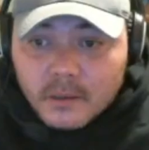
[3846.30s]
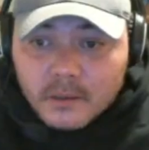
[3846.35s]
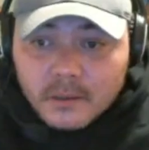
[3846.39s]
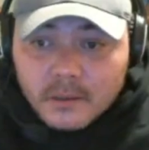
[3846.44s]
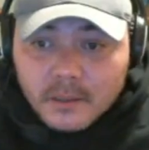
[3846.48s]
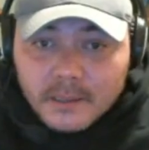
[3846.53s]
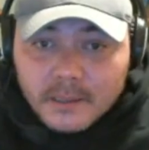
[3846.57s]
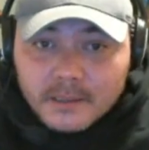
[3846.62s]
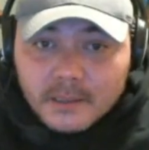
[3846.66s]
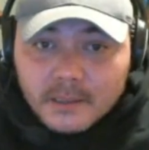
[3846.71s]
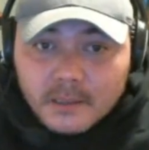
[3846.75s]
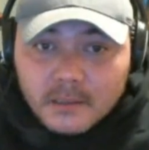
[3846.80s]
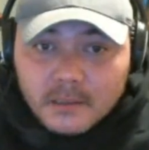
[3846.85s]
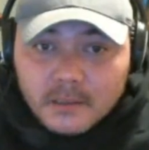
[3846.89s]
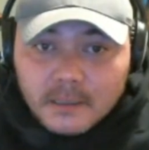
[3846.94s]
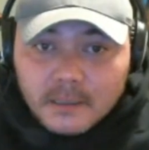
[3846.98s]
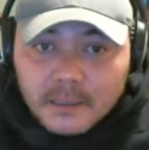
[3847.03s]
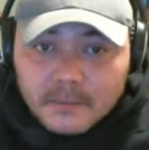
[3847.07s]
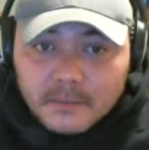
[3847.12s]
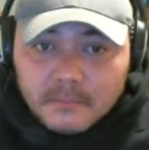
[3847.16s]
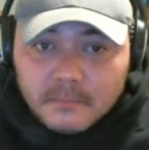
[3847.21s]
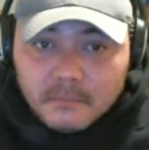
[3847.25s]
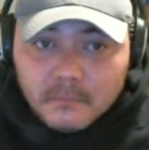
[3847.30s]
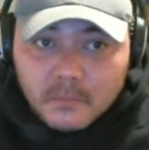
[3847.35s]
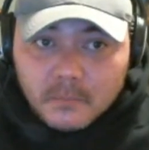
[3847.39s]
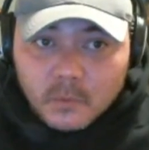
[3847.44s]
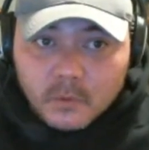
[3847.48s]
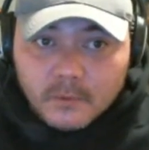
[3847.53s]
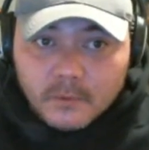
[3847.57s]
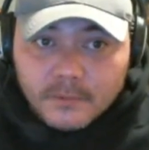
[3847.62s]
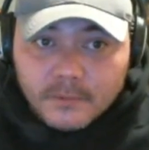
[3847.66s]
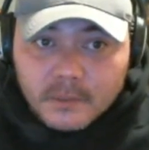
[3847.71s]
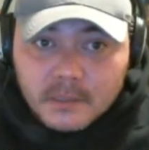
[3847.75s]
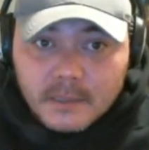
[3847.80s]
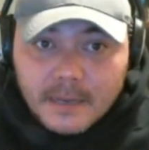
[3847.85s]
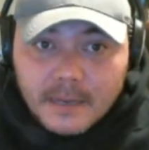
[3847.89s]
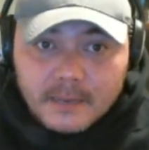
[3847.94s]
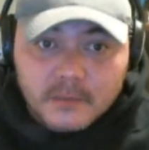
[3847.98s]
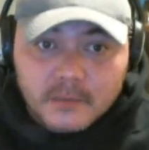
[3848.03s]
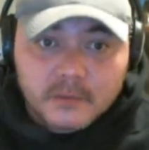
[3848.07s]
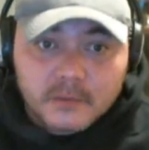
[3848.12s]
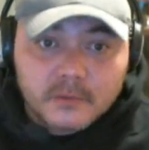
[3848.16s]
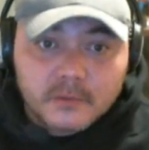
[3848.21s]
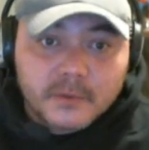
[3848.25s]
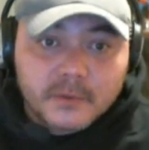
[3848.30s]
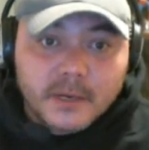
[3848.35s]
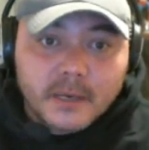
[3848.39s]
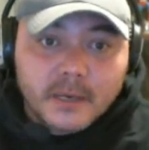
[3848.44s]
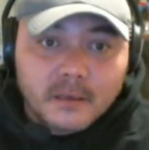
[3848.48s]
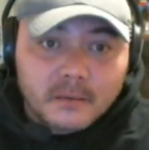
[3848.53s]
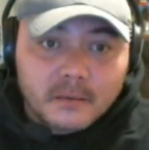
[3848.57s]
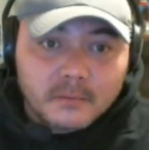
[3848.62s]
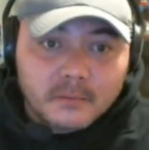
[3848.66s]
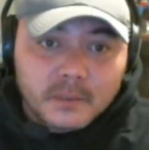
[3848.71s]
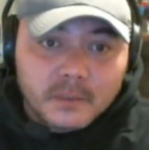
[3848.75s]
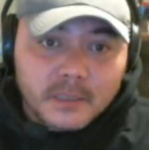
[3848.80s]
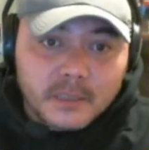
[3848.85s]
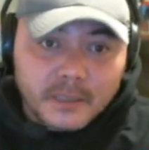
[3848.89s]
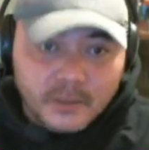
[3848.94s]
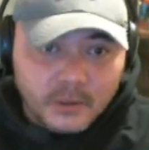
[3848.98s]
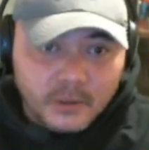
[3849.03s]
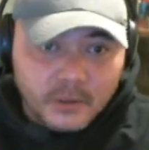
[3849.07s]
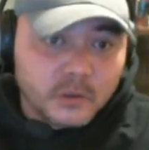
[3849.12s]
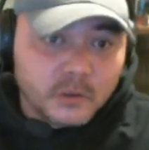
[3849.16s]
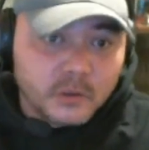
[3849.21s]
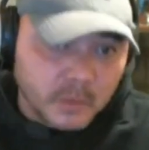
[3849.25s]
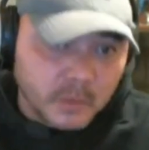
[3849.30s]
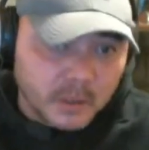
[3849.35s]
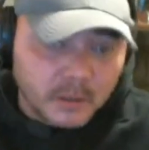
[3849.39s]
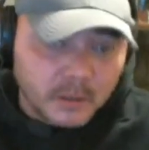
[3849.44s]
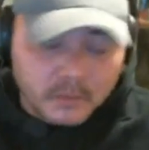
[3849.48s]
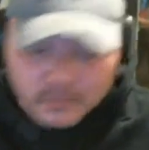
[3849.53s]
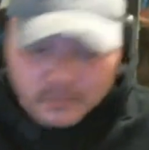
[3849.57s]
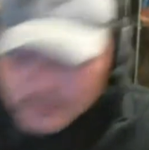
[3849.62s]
start collecting like more of the statues, Ray, which I know you will.